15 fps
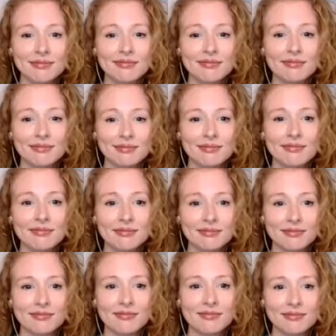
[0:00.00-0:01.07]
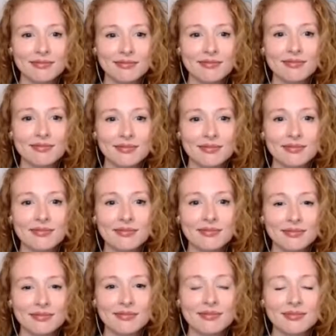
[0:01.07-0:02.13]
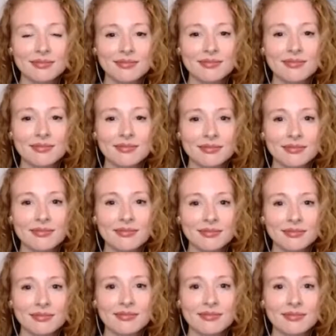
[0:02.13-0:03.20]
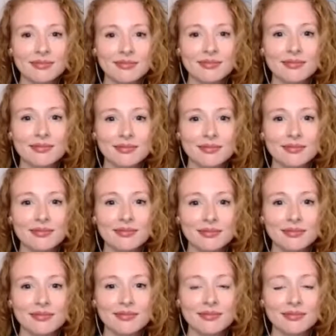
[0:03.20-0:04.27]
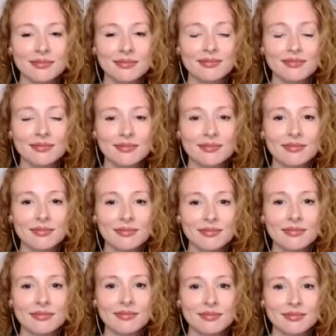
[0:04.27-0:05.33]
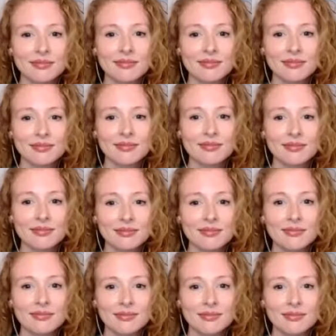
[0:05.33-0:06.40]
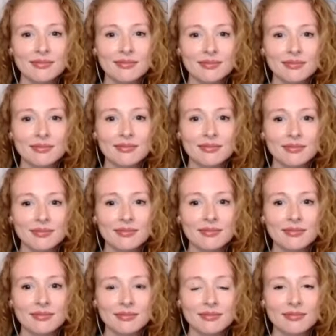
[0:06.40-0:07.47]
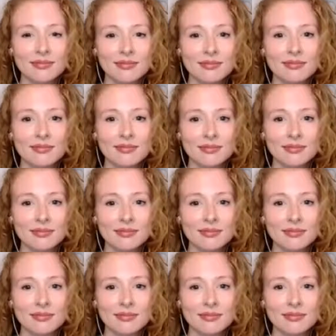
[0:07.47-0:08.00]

(silent)